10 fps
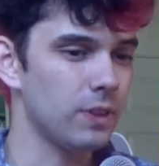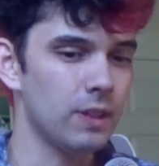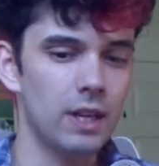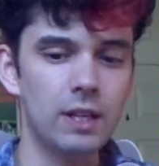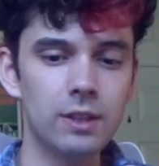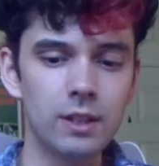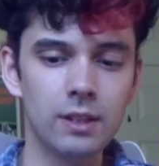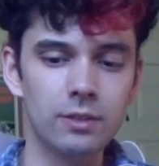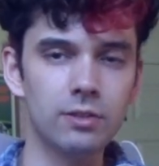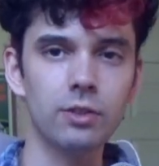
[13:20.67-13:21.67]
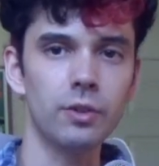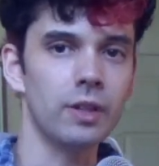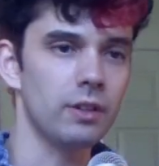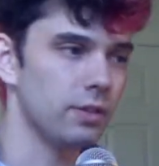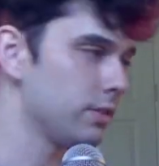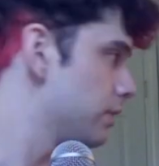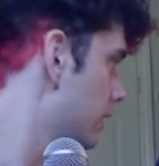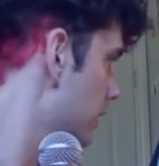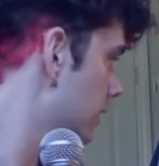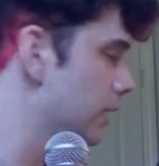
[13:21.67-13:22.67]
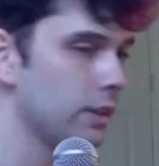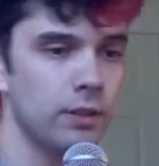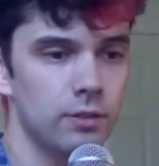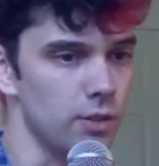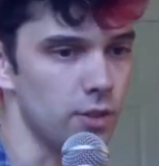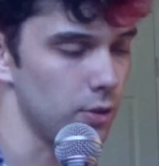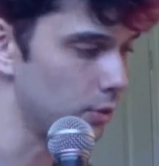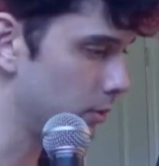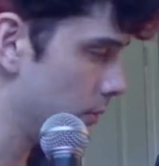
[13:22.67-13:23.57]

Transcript: anything serious to do.